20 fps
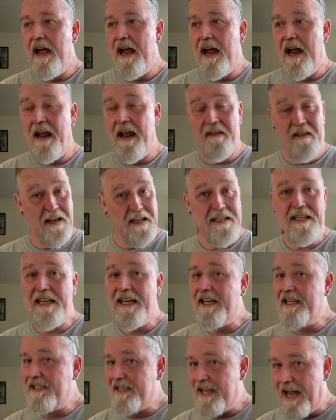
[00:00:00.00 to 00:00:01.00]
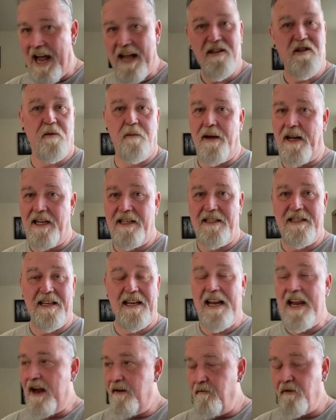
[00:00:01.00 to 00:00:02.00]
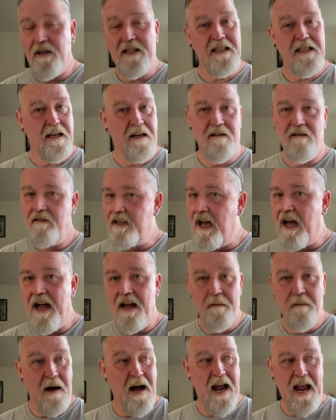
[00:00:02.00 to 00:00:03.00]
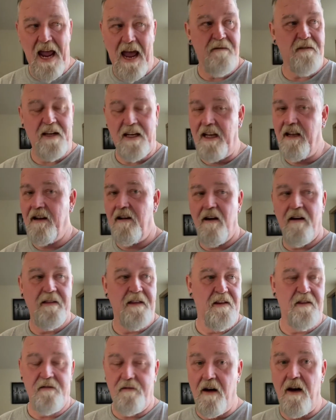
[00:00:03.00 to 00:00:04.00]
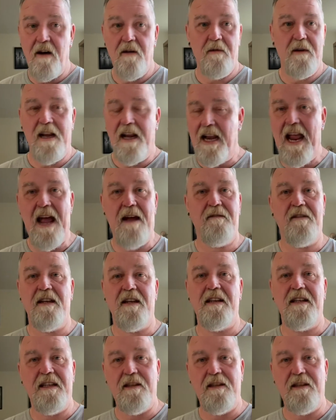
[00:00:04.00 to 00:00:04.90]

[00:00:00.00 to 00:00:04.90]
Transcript: And this exacerbates it. Every single time I have to get on this phone and have to